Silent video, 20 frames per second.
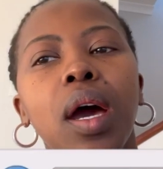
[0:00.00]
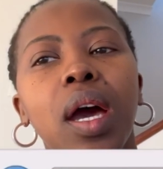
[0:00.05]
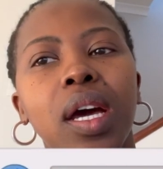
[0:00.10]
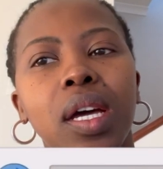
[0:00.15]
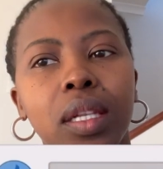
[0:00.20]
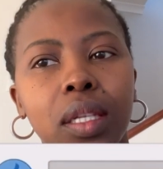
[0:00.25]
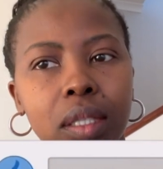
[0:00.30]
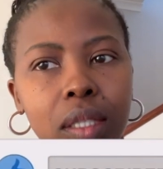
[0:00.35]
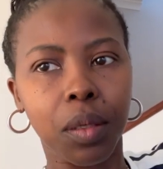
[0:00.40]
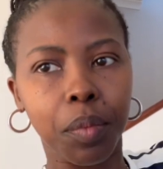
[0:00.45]

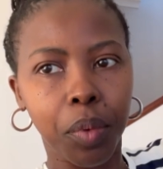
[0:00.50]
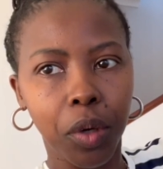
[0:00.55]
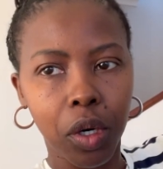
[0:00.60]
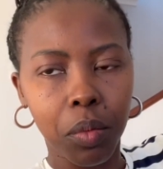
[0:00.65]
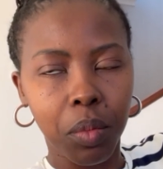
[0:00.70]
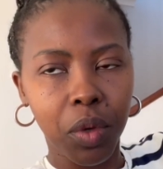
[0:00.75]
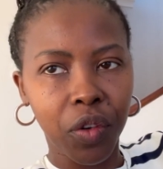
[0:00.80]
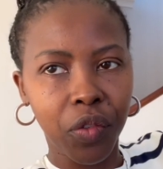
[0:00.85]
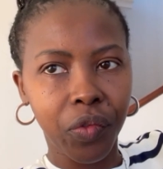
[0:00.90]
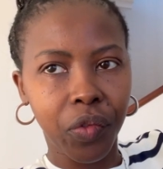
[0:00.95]
had an
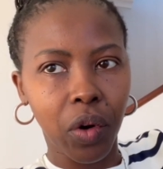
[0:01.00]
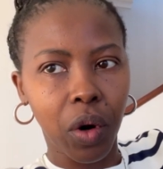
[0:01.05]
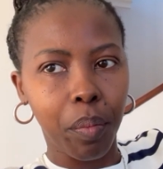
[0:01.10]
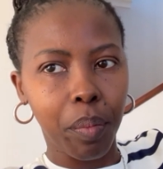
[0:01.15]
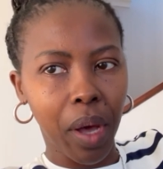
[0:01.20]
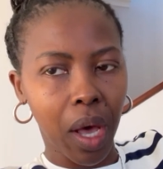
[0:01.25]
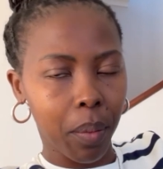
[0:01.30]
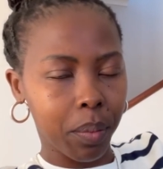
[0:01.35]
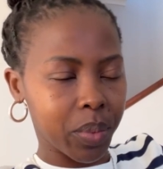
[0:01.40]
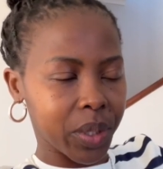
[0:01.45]
appointment for
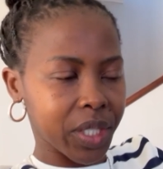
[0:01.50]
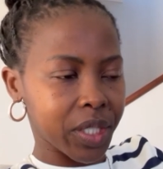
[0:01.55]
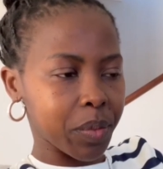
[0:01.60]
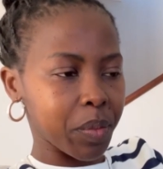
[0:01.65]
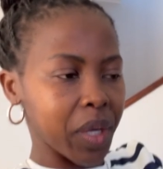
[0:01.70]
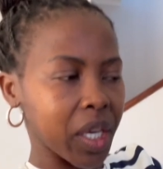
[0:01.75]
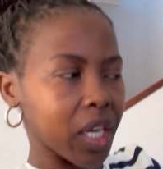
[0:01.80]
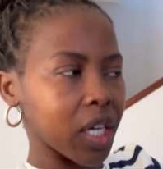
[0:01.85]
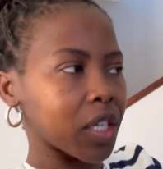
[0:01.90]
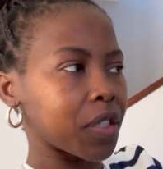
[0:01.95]
pap
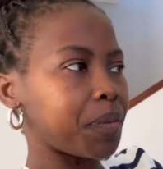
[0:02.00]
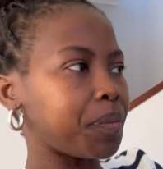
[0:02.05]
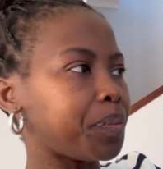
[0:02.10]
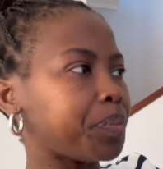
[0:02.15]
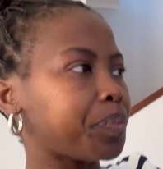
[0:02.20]
smear.